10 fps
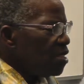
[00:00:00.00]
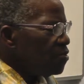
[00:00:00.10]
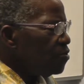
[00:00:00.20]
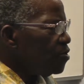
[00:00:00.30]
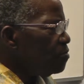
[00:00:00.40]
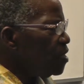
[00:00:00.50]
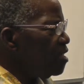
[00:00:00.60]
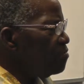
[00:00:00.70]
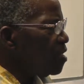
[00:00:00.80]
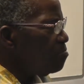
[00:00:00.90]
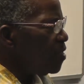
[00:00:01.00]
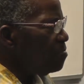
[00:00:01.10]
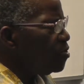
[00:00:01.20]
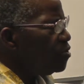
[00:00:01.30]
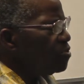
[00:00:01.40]
Some
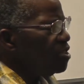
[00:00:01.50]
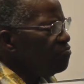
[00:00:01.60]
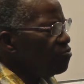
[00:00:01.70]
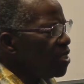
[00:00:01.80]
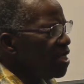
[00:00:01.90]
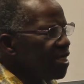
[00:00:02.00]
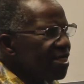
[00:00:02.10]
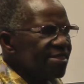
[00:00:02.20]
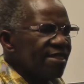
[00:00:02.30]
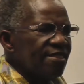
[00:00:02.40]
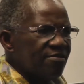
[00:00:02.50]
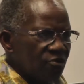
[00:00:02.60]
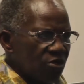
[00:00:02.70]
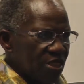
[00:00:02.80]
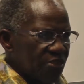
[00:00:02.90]
people don't even realize that they've
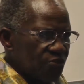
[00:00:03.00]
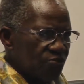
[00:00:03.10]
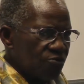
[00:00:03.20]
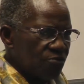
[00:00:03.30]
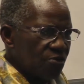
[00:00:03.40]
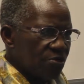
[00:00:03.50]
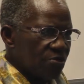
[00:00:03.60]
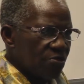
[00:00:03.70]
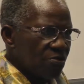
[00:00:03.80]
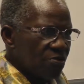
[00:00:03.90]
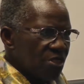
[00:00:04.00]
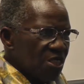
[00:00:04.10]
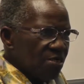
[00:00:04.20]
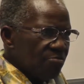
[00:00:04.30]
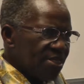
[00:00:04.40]
got this stroke.
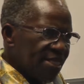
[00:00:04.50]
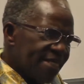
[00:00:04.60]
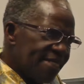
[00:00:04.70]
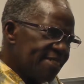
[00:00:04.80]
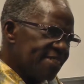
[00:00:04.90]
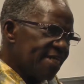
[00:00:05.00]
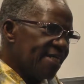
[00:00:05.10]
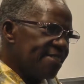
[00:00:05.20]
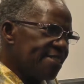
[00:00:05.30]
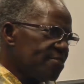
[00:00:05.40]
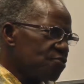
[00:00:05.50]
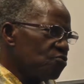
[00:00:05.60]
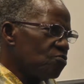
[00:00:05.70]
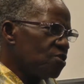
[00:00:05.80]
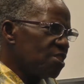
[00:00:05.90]
But that little tiny
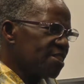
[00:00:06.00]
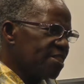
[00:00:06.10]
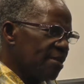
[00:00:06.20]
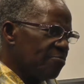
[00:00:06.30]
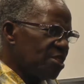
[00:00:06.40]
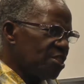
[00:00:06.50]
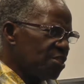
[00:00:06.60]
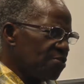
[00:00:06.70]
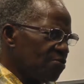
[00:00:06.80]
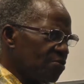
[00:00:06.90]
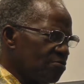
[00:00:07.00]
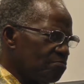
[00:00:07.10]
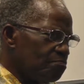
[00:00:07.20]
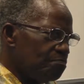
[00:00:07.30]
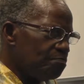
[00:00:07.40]
stroke is damaging your
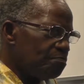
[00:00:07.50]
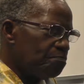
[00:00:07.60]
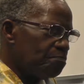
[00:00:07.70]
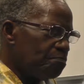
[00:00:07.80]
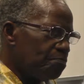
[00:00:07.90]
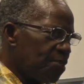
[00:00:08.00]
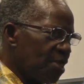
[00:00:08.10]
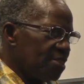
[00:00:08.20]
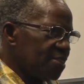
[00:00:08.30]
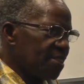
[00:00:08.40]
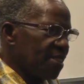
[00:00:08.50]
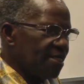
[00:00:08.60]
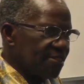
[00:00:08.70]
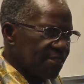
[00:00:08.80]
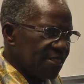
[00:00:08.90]
blood
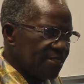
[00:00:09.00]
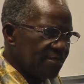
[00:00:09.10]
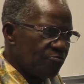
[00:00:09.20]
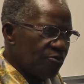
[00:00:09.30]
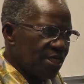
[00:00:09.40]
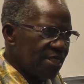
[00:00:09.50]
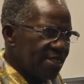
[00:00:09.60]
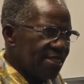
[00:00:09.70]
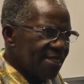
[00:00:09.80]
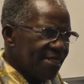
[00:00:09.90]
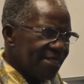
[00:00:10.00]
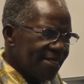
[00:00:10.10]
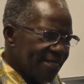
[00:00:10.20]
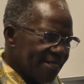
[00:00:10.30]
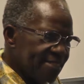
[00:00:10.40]
cells in the brain,
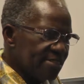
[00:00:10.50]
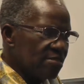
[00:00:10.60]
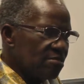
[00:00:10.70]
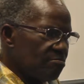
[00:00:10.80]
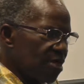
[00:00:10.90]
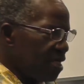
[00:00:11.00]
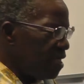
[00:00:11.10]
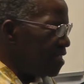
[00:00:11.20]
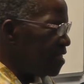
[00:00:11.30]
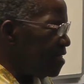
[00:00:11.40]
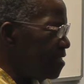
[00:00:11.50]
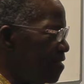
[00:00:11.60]
little by little.